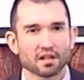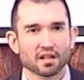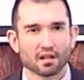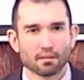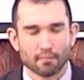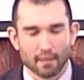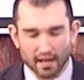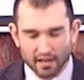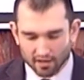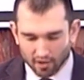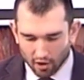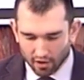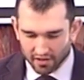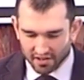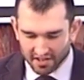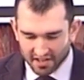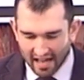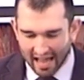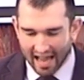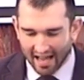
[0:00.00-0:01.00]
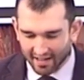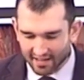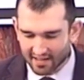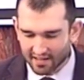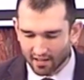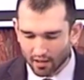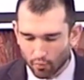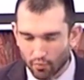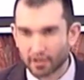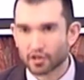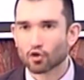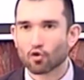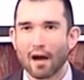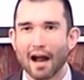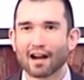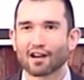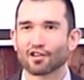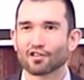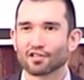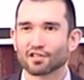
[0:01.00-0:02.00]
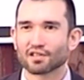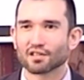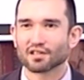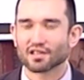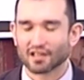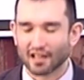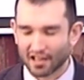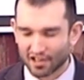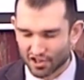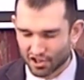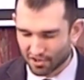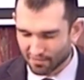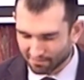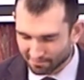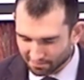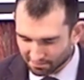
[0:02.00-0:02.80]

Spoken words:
that makes all the snacks, Ritz crackers and such.